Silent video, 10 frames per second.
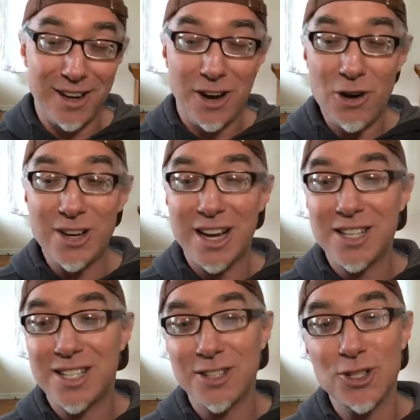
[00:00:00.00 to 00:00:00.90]
Okay,
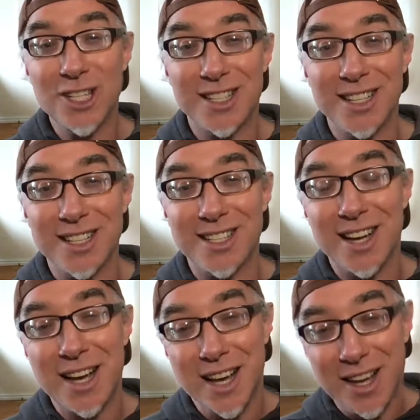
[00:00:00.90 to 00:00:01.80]
see, look at this.
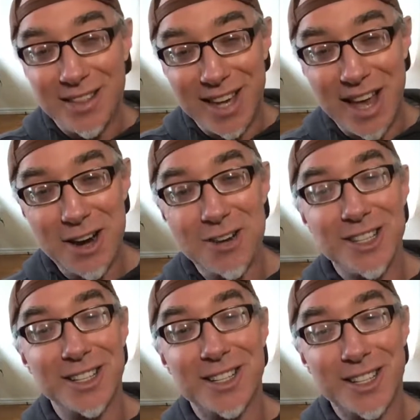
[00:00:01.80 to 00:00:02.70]
The
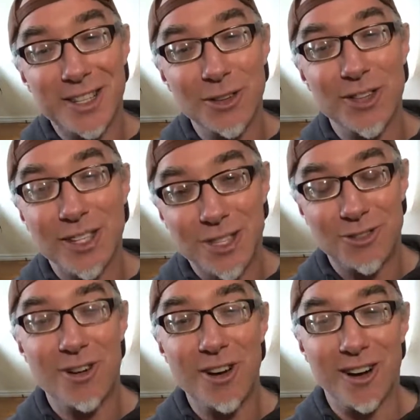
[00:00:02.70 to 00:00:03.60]
energy is still this
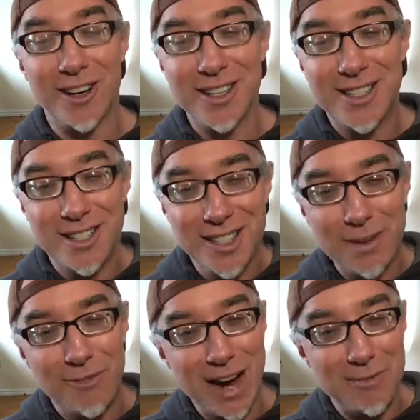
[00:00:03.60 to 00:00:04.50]
strong. It's the
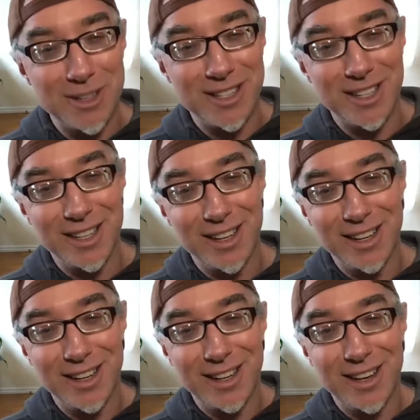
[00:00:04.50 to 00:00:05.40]
same vibrancy.
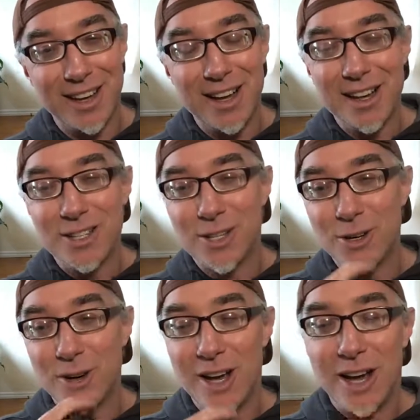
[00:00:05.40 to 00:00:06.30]

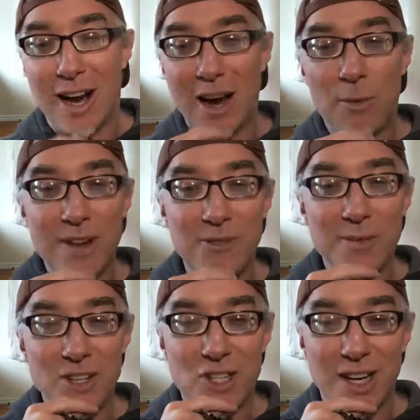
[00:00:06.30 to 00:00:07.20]
So I went from
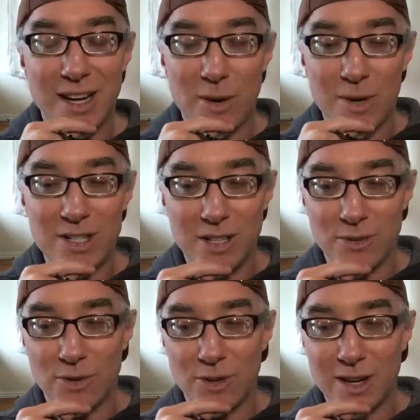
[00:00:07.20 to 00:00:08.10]
the chin, I went to the
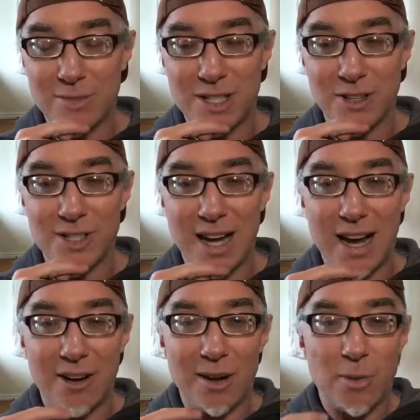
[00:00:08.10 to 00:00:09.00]
root, I'm still
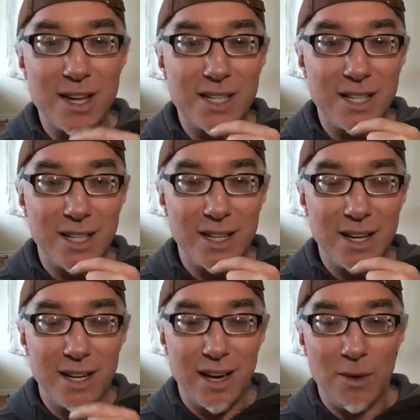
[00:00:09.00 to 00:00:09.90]
down, I went to
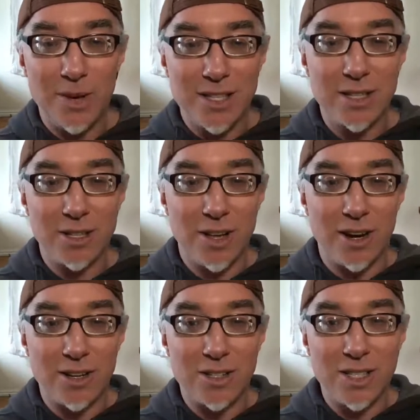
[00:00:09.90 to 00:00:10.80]
the
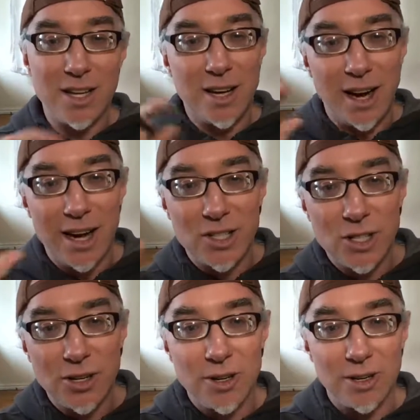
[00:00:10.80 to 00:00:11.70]
lungs, I
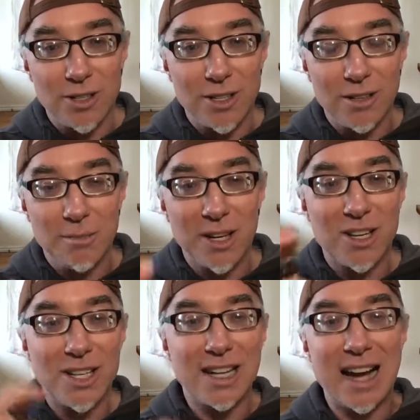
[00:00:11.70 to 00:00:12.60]
turned
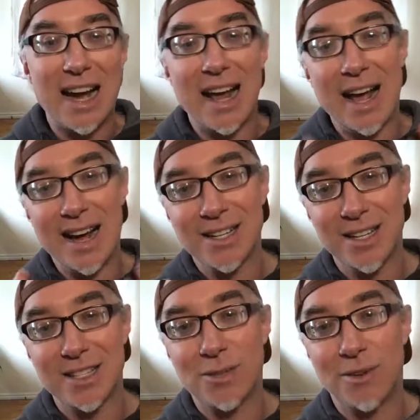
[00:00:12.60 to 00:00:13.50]
because I got
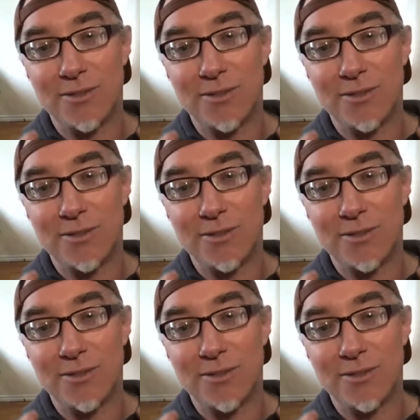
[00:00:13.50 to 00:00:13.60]
access to a